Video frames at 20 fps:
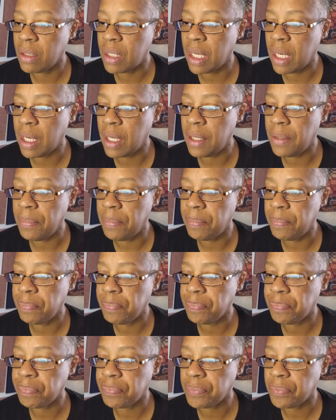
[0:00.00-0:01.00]
Okay.
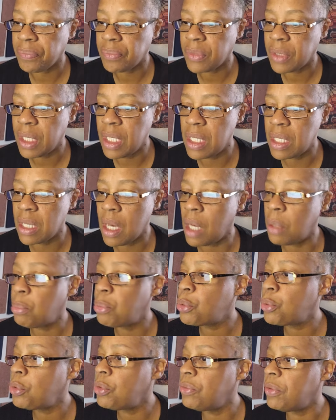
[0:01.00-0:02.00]
It's
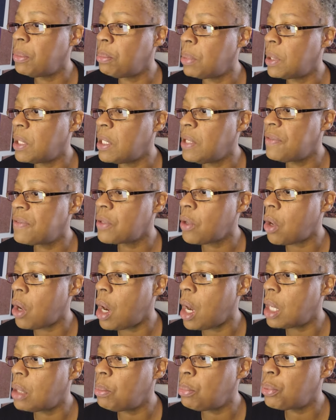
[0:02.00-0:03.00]
unproven. Beliefs are
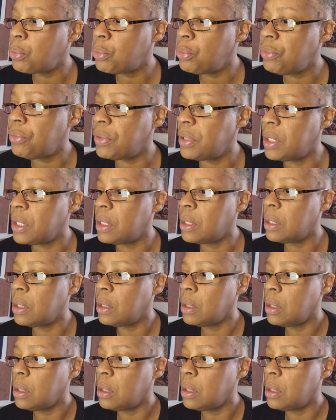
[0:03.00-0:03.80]
unproven.